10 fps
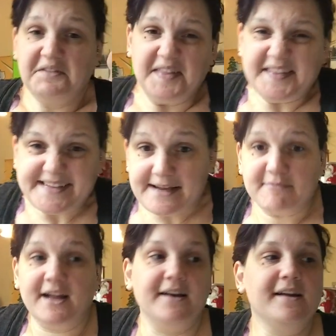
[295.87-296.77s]
in the
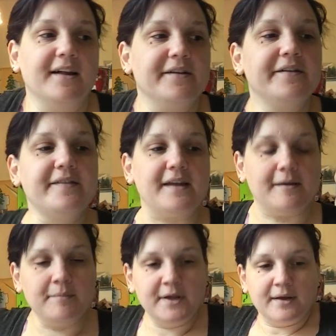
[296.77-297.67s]
same kind of color
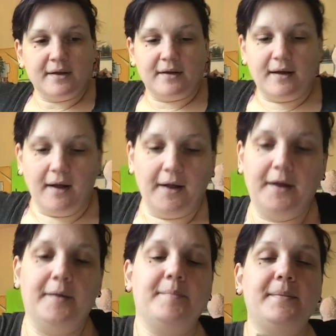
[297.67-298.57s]
scheme.
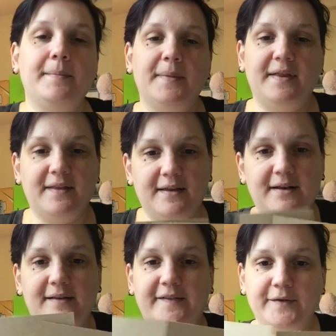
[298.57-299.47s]
And
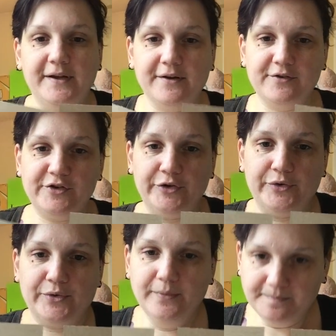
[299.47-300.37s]
then, so here are
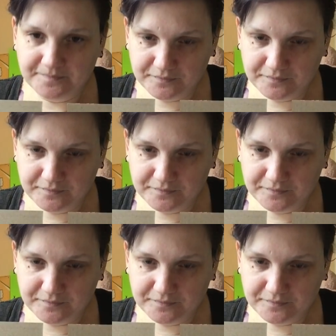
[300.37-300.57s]
2